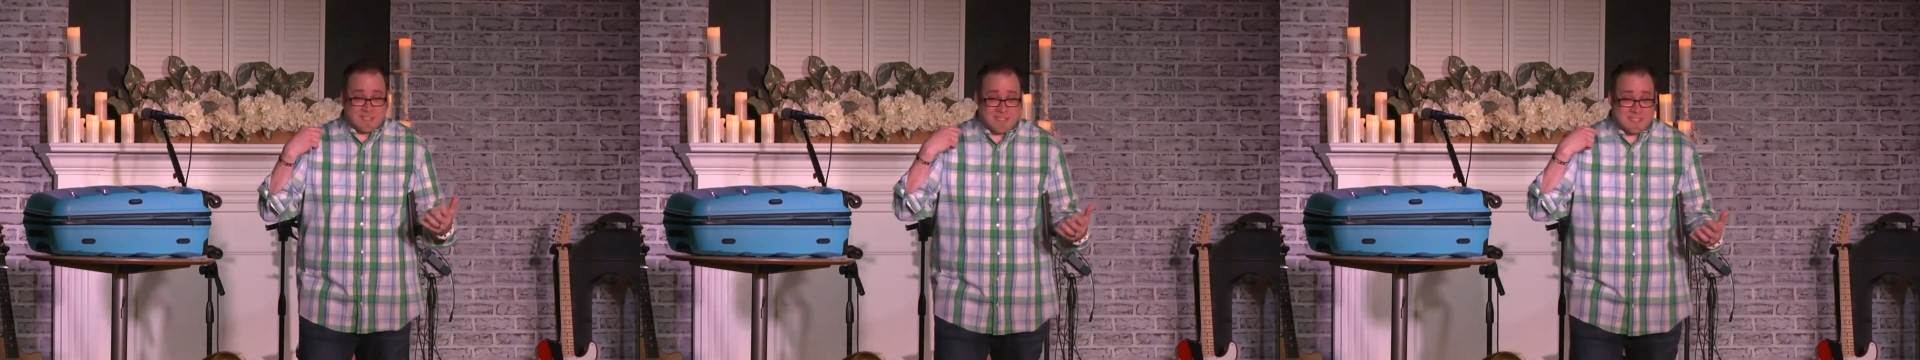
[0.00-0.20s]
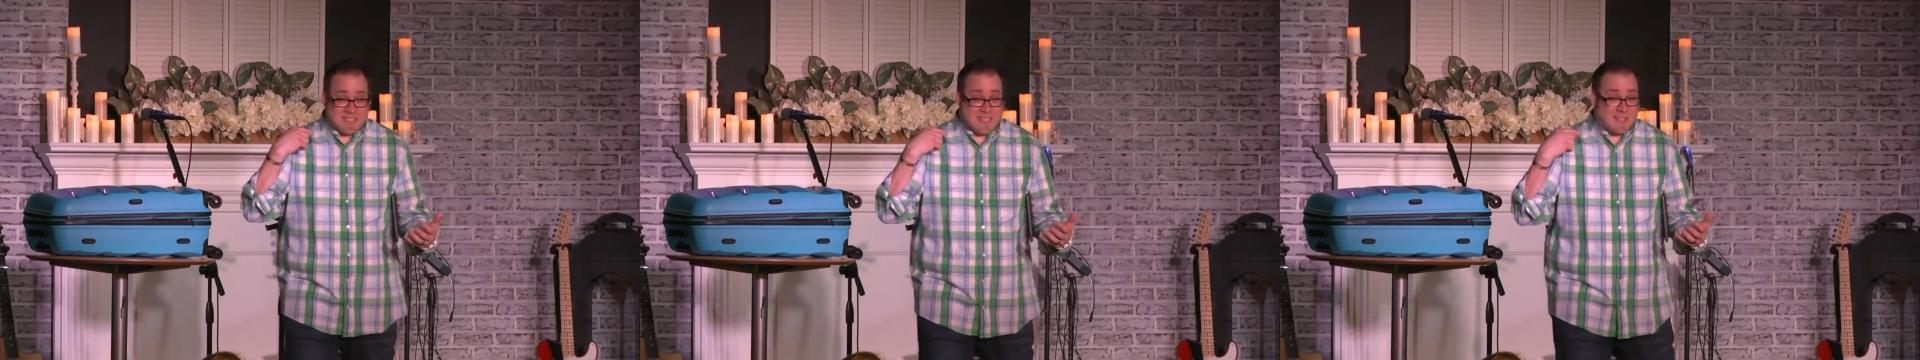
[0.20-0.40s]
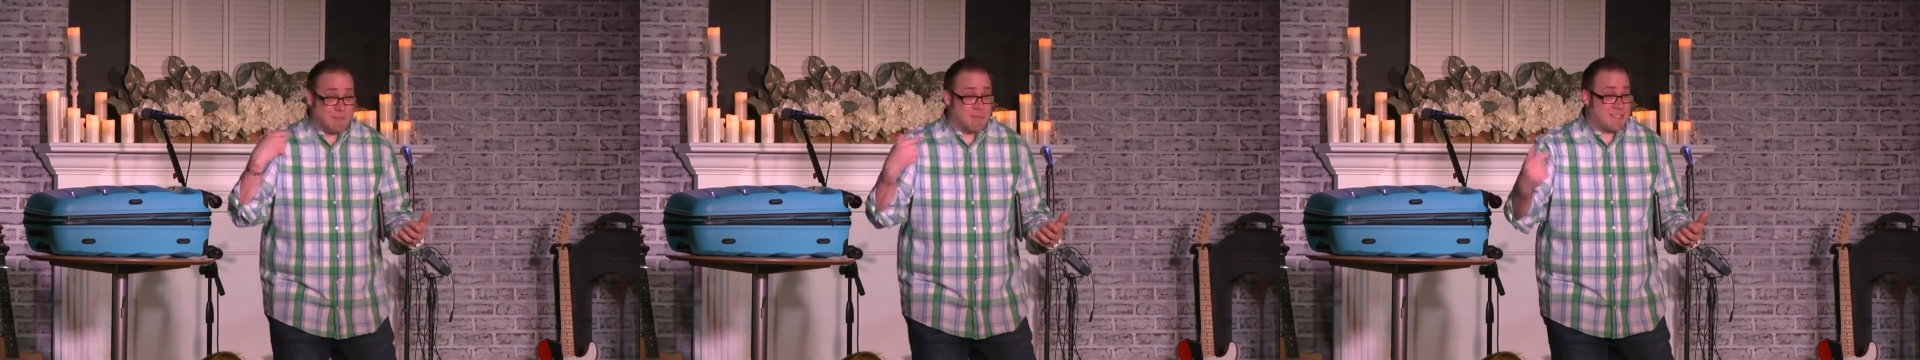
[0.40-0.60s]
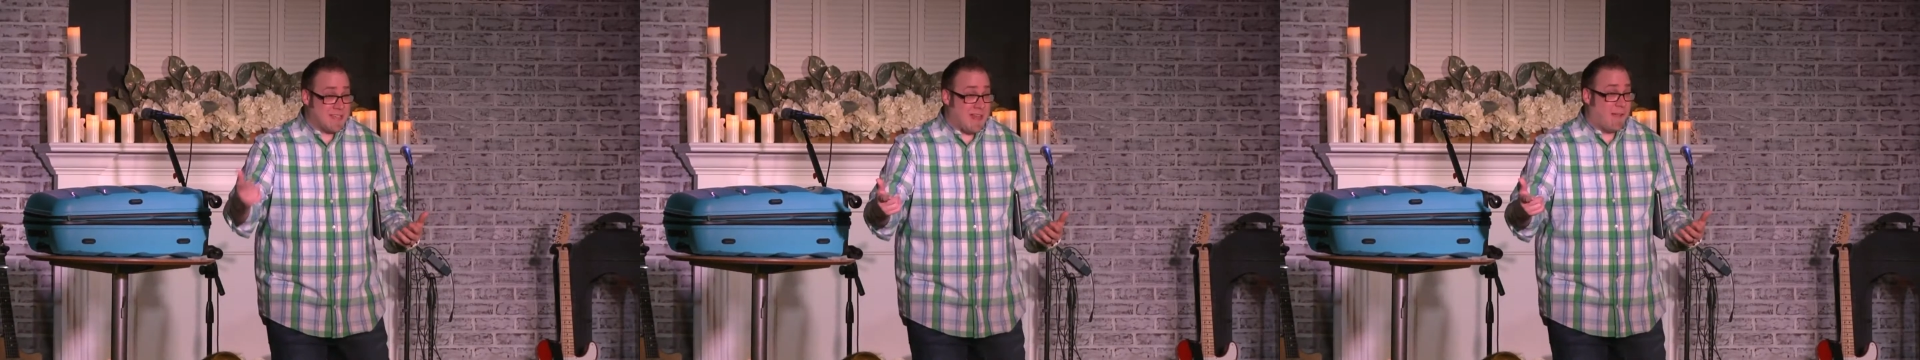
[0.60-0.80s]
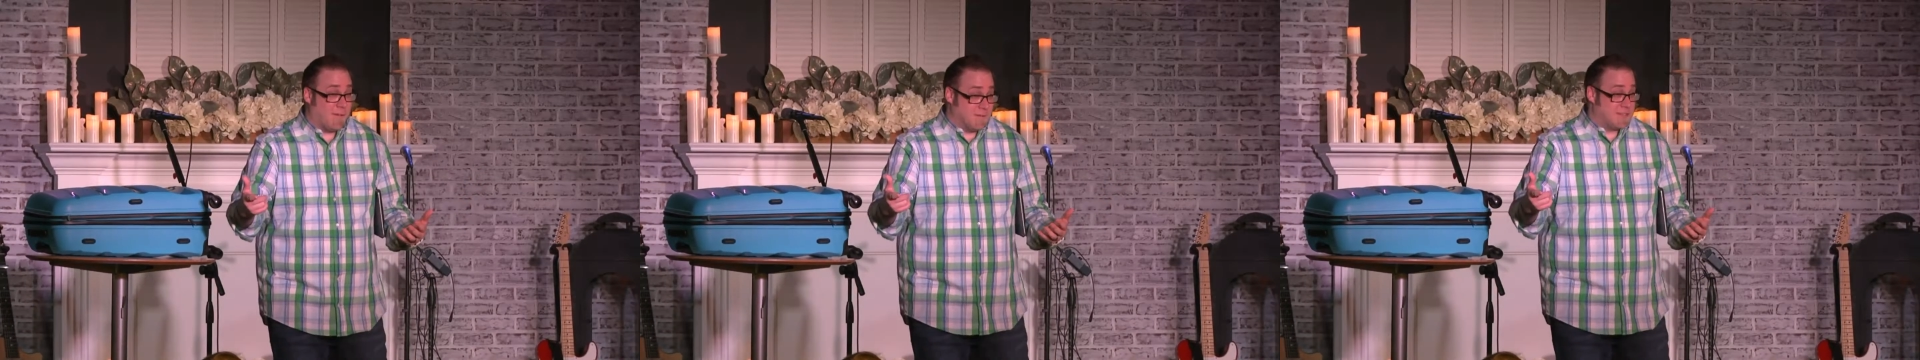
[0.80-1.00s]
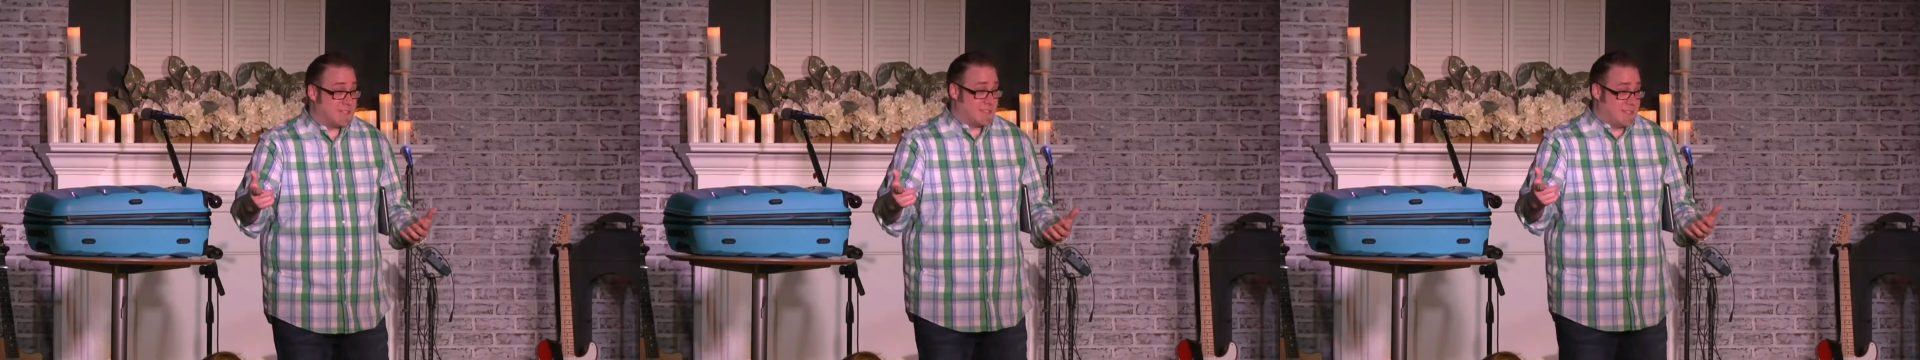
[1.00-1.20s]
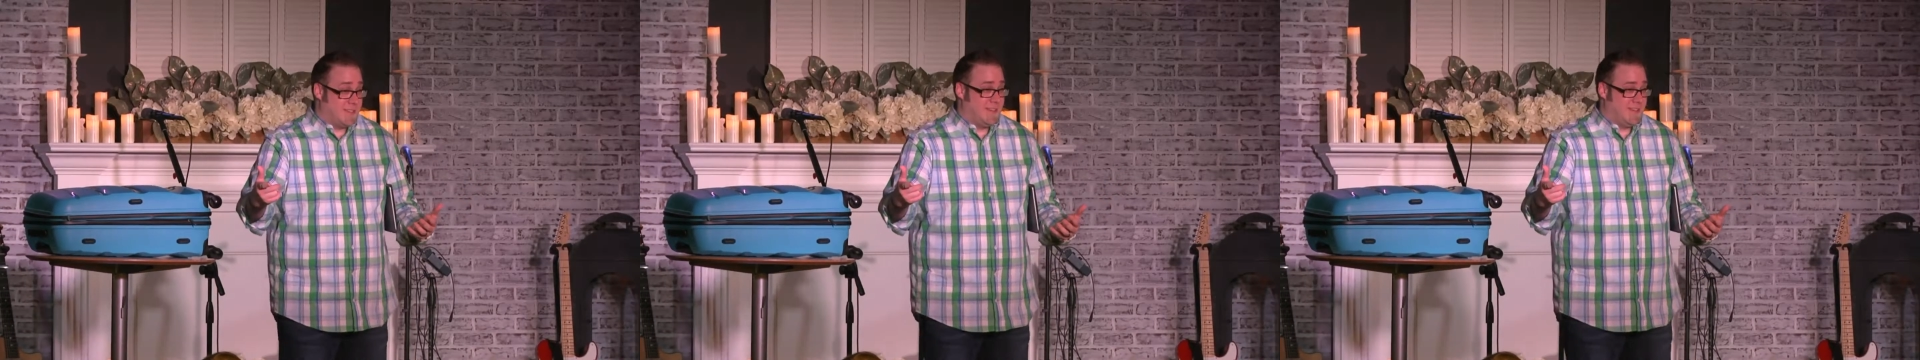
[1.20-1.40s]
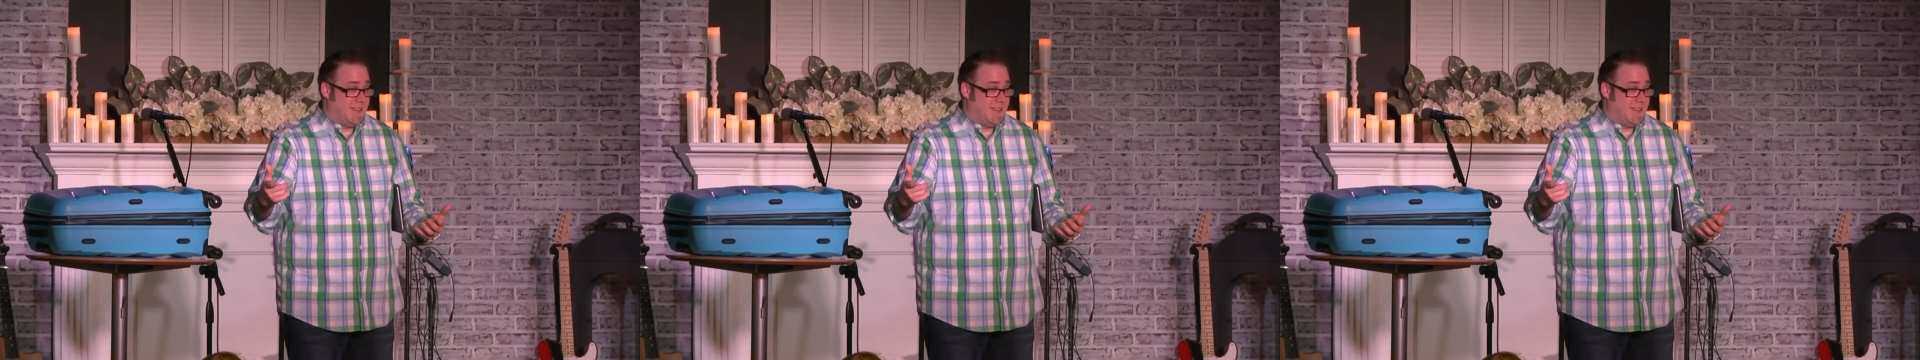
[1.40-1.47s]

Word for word: to see themselves